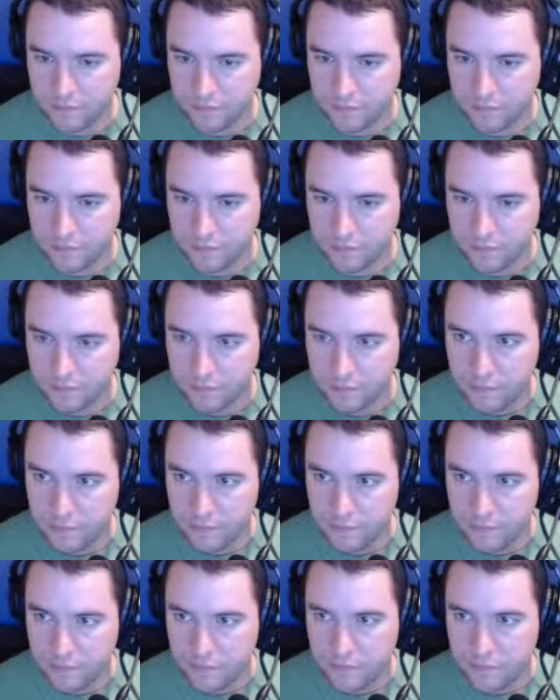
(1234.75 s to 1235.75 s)

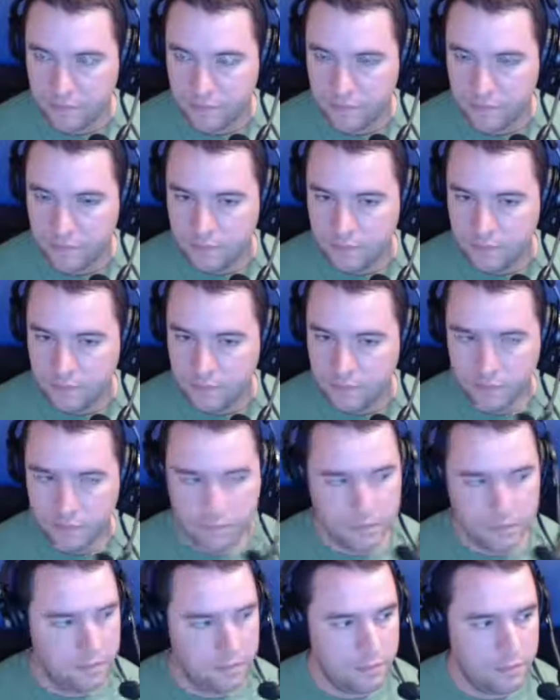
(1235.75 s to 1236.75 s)

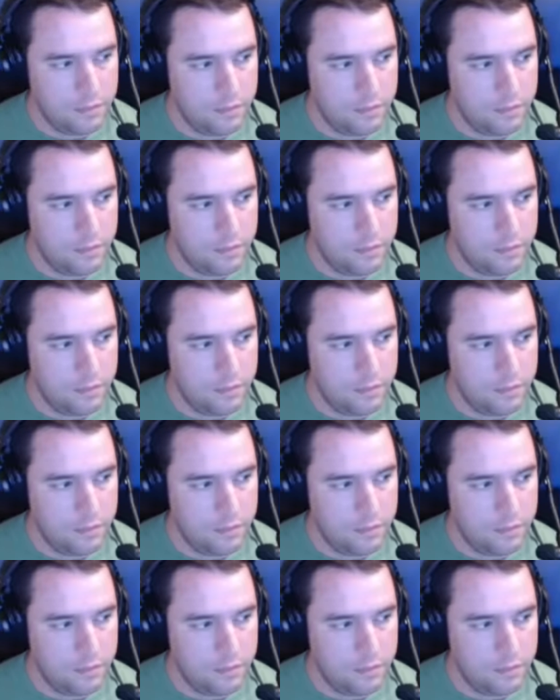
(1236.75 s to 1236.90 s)
[no speech]